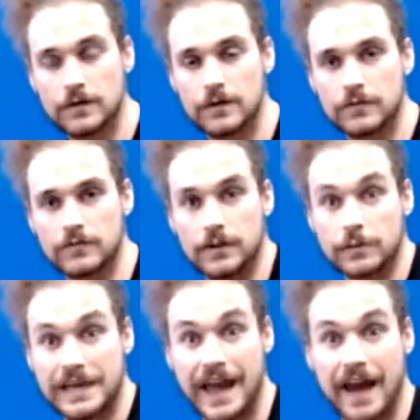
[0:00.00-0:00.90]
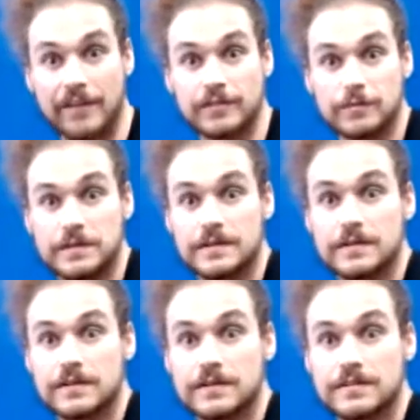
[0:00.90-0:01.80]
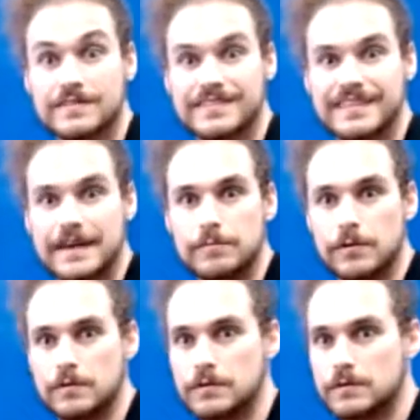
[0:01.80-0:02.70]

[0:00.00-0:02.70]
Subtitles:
so that we have to be stable